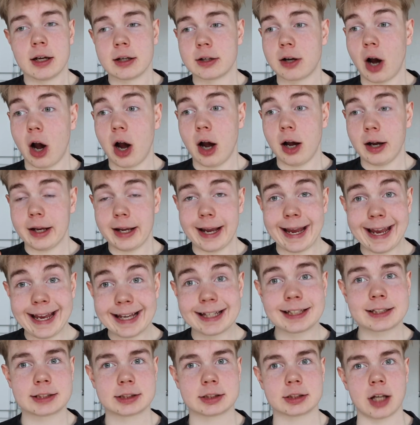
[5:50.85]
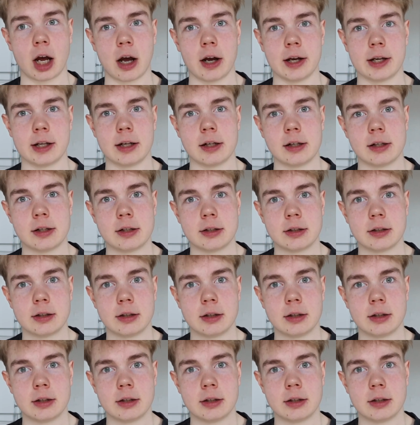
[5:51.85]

got exiled.